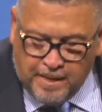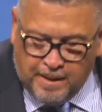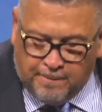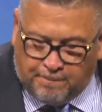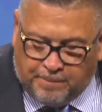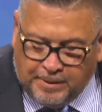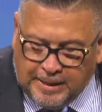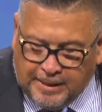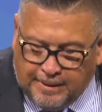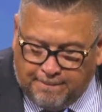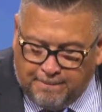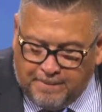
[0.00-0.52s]

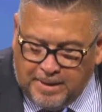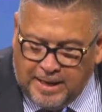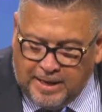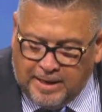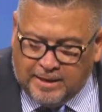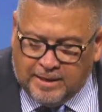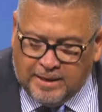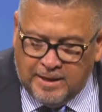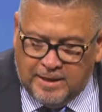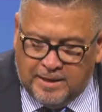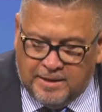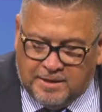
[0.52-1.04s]
Being
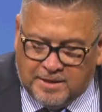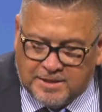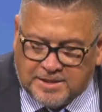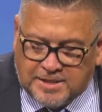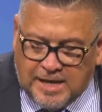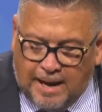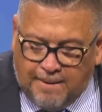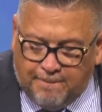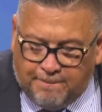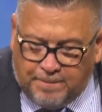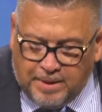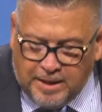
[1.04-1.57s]
meek does
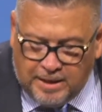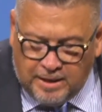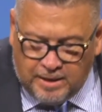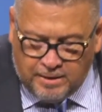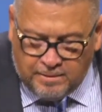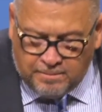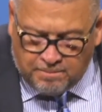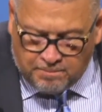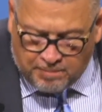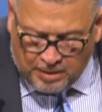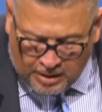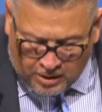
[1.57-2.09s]
not
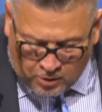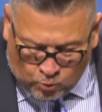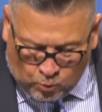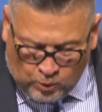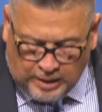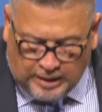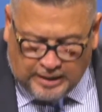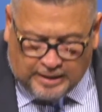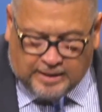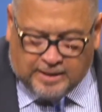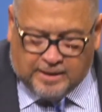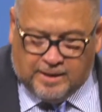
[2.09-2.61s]
mean being
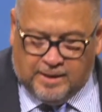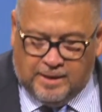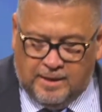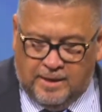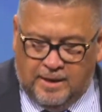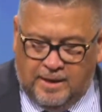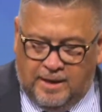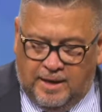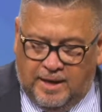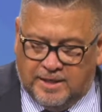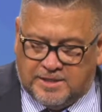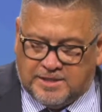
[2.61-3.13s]
weak.
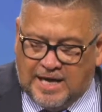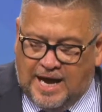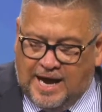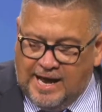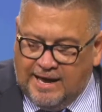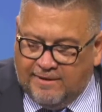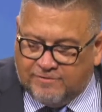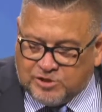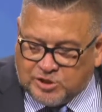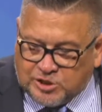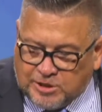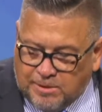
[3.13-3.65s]
It's I
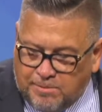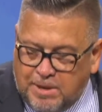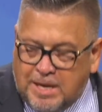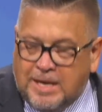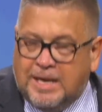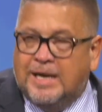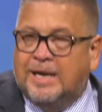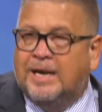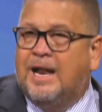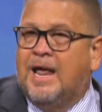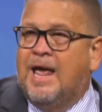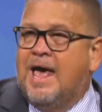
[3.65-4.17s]
have
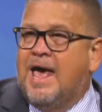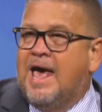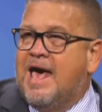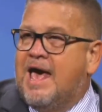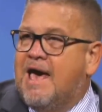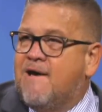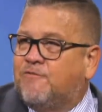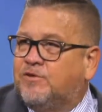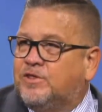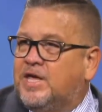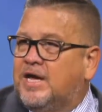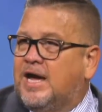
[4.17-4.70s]
submitted
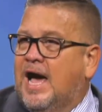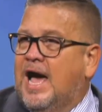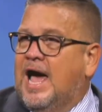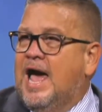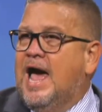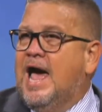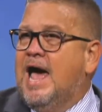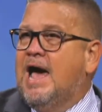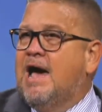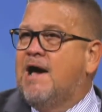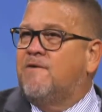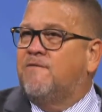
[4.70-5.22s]
everything I
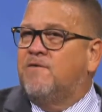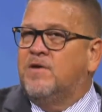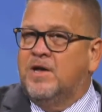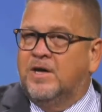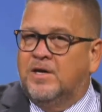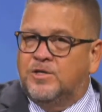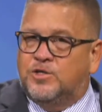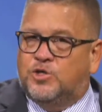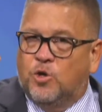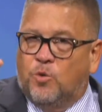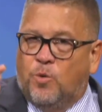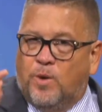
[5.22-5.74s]

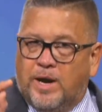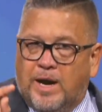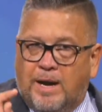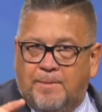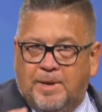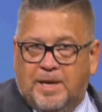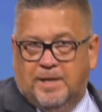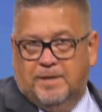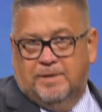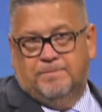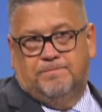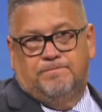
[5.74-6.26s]
have to what I'm
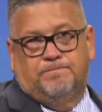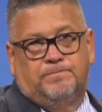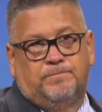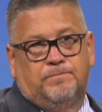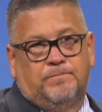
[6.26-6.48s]
in.